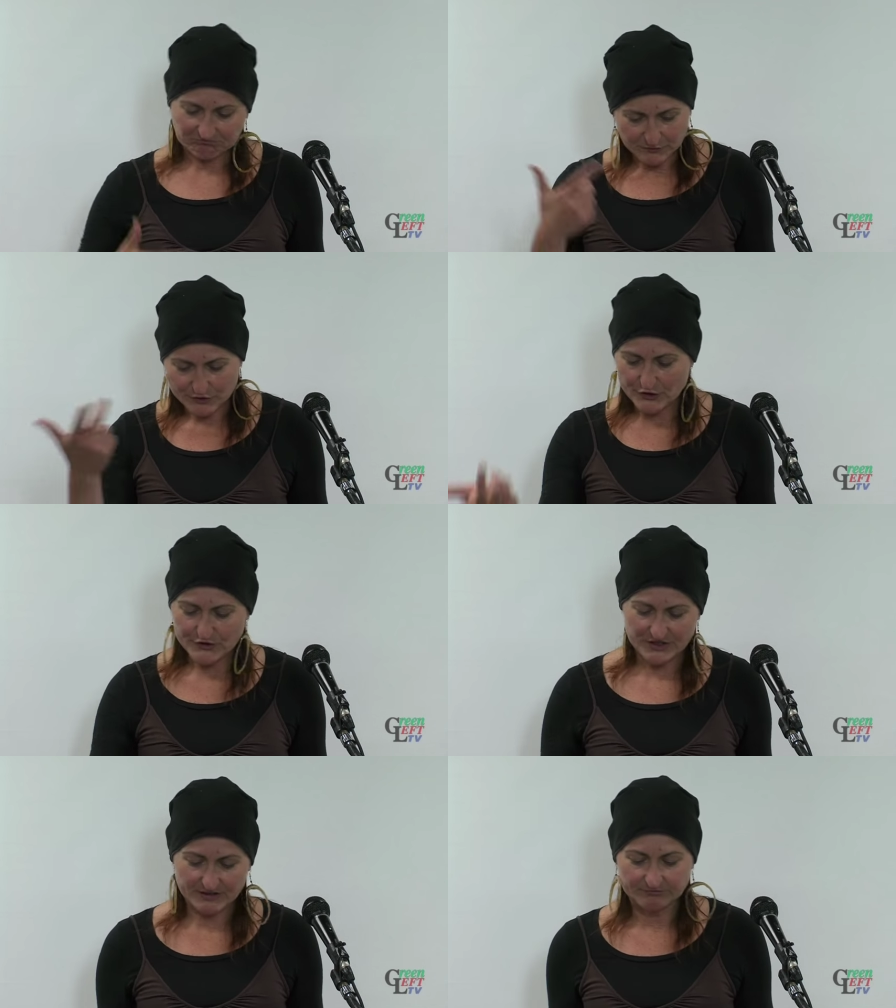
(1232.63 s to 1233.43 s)

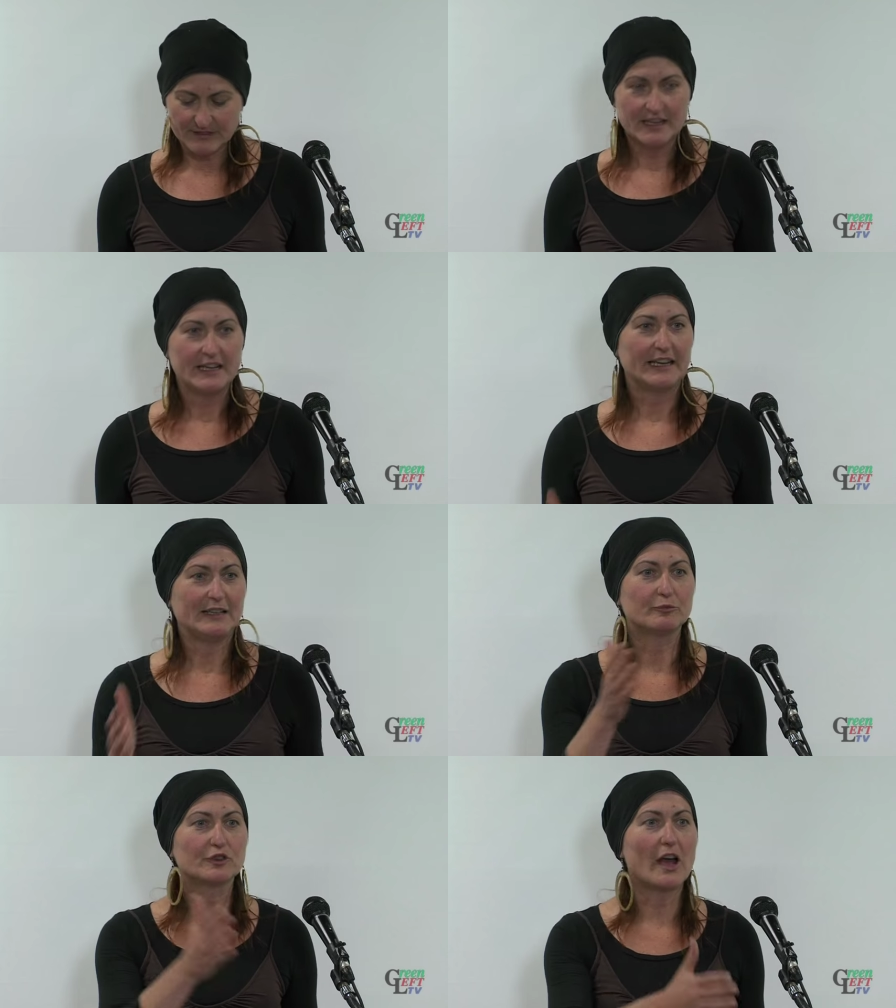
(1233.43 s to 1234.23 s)
producing,
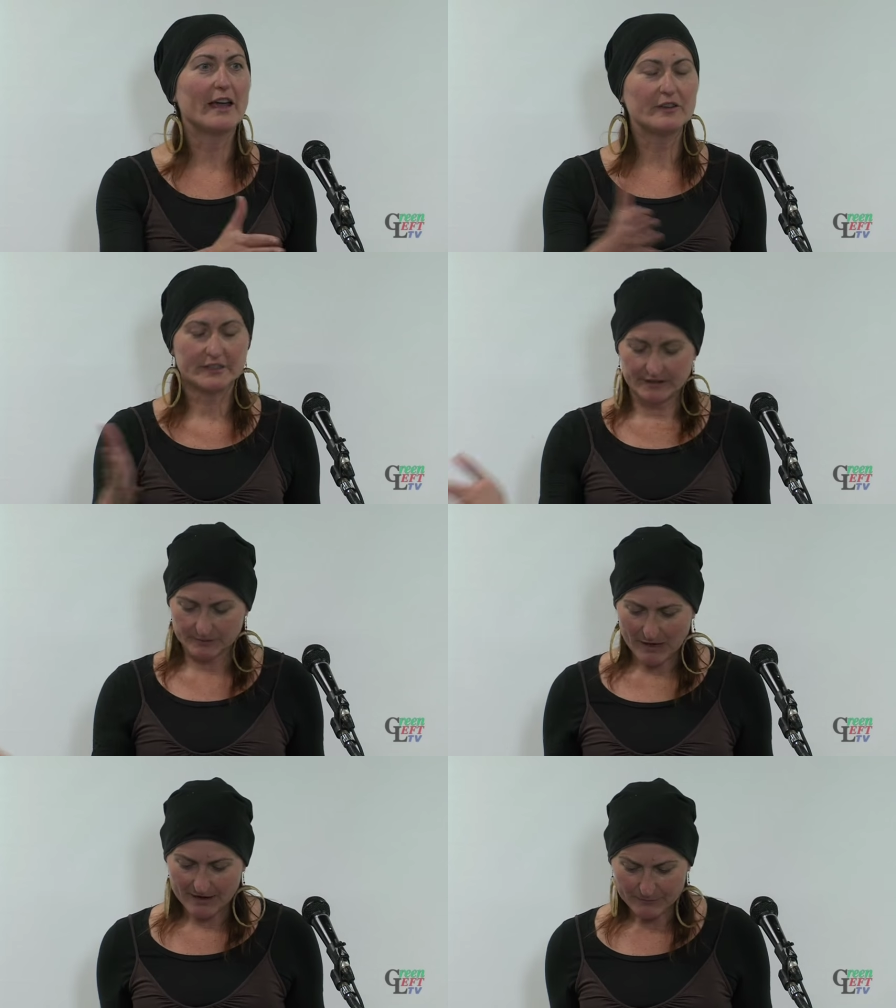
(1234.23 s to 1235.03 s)
in private and in
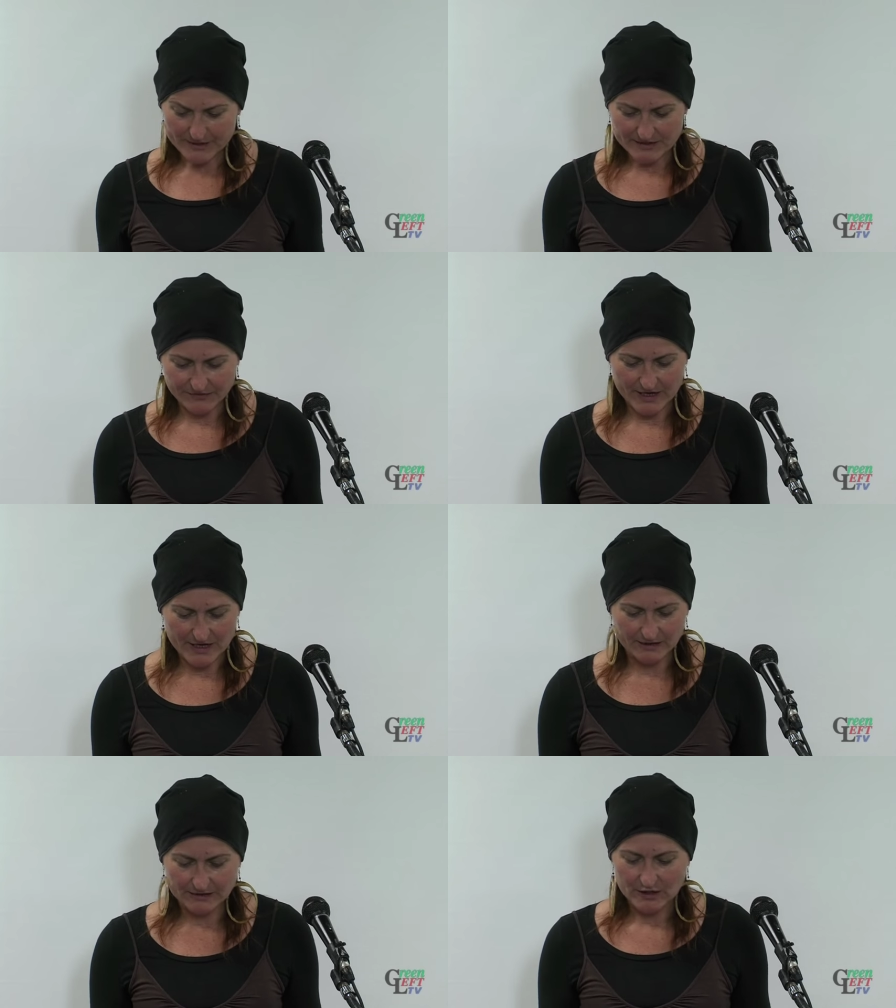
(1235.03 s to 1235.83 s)
public
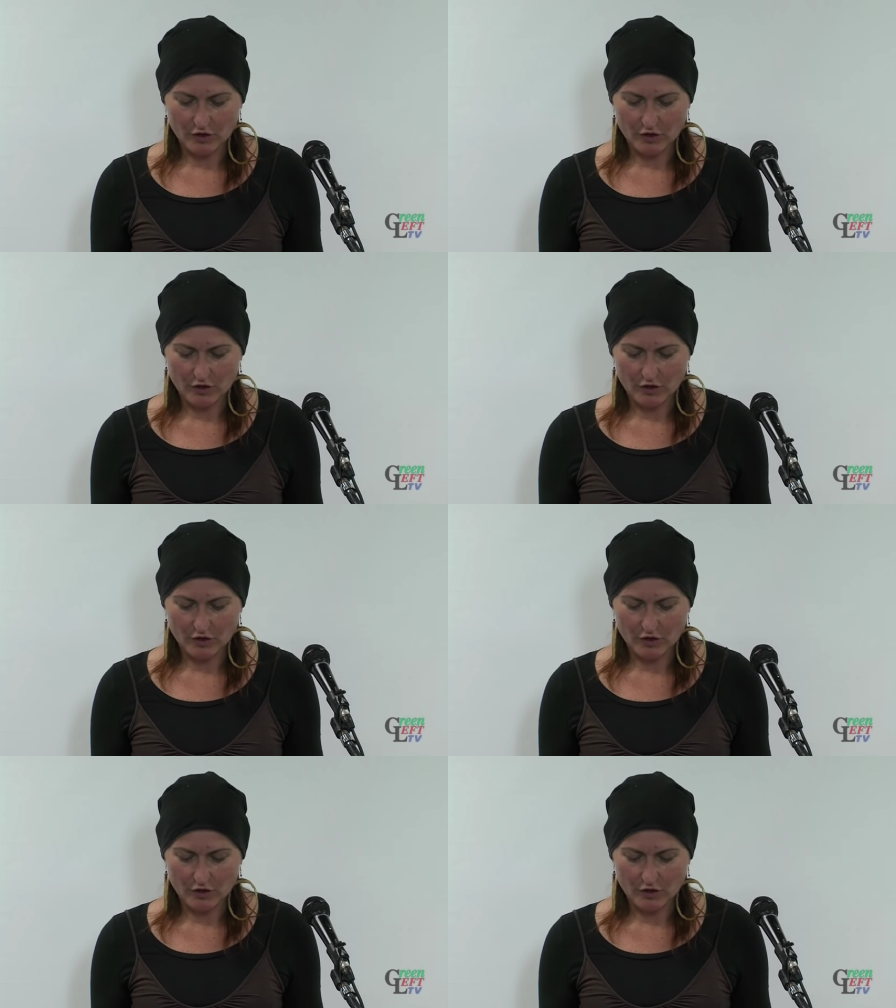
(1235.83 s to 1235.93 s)
sphere,